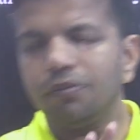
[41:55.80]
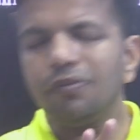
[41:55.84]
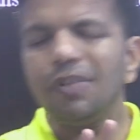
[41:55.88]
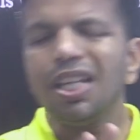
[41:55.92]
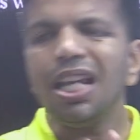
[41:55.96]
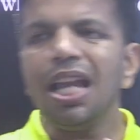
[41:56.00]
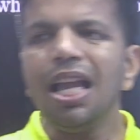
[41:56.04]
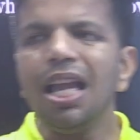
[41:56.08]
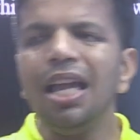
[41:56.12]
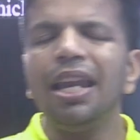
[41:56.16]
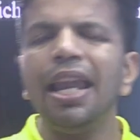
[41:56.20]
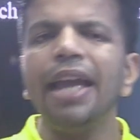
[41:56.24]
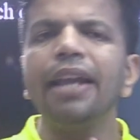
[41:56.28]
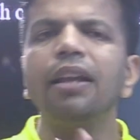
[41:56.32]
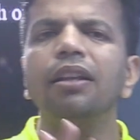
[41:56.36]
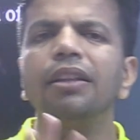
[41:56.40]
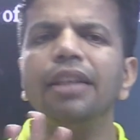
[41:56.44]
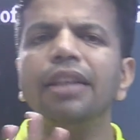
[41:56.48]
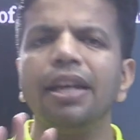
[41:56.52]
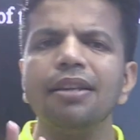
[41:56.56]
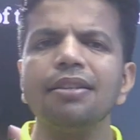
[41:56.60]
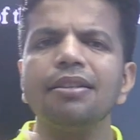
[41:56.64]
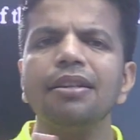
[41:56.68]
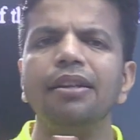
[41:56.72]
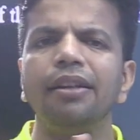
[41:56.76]
like
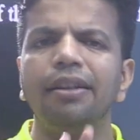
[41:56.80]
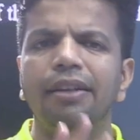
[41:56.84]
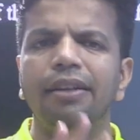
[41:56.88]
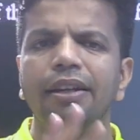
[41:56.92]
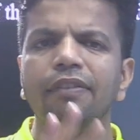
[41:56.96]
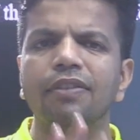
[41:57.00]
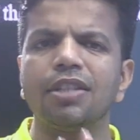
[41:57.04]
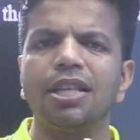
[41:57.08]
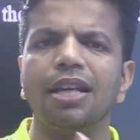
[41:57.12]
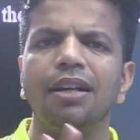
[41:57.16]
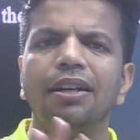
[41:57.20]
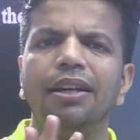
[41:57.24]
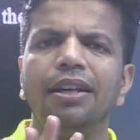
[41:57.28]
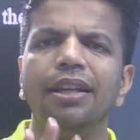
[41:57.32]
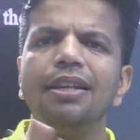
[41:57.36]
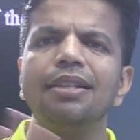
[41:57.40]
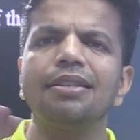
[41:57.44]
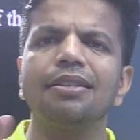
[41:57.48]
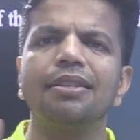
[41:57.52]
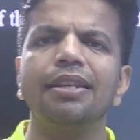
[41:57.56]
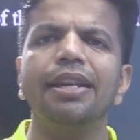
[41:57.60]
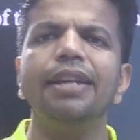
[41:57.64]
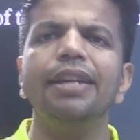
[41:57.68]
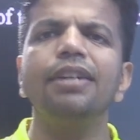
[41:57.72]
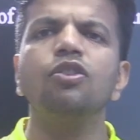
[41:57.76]
there is a certain
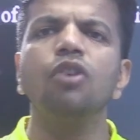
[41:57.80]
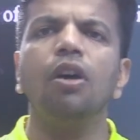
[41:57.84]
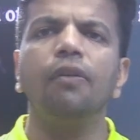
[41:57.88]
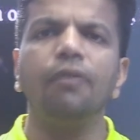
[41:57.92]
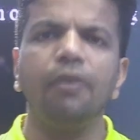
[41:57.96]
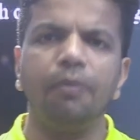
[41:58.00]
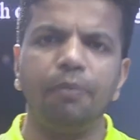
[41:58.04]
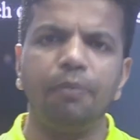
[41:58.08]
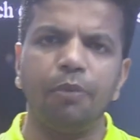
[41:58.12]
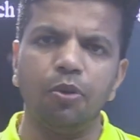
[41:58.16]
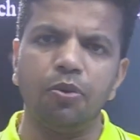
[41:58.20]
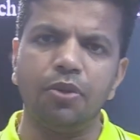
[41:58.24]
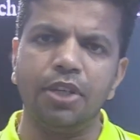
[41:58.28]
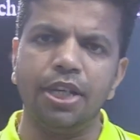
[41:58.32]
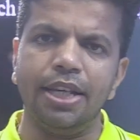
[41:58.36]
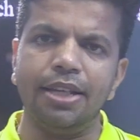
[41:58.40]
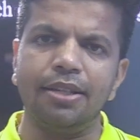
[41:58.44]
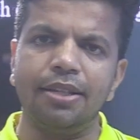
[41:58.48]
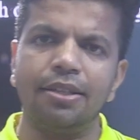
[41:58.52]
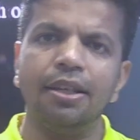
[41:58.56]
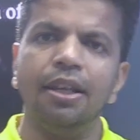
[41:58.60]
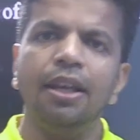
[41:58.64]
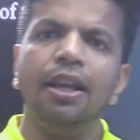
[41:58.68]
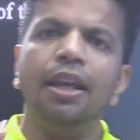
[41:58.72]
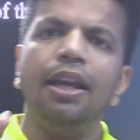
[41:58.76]
states of a
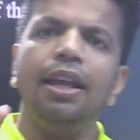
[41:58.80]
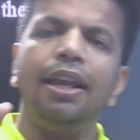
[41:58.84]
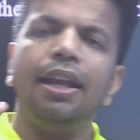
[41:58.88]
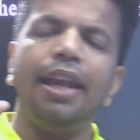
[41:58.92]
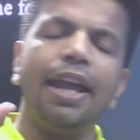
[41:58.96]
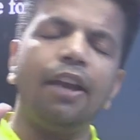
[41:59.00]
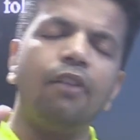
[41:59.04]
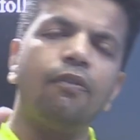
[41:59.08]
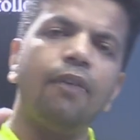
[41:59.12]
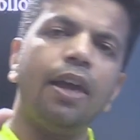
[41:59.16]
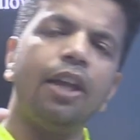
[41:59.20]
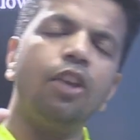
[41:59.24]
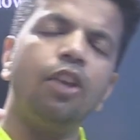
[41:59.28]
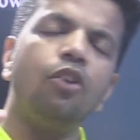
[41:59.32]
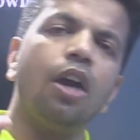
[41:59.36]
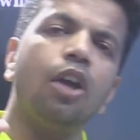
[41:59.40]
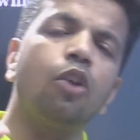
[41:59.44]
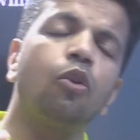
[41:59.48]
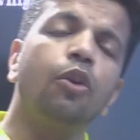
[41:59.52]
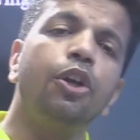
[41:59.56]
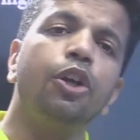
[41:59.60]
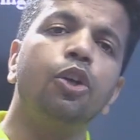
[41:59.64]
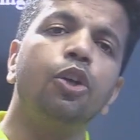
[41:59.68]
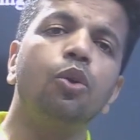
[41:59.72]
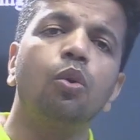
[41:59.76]
process. Like when you are
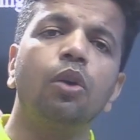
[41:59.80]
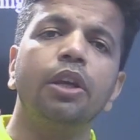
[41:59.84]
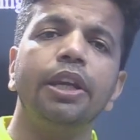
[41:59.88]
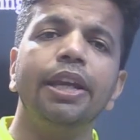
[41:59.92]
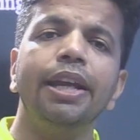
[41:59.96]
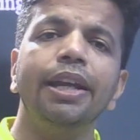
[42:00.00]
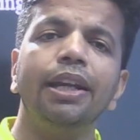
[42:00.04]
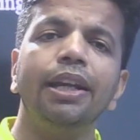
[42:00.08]
going to create a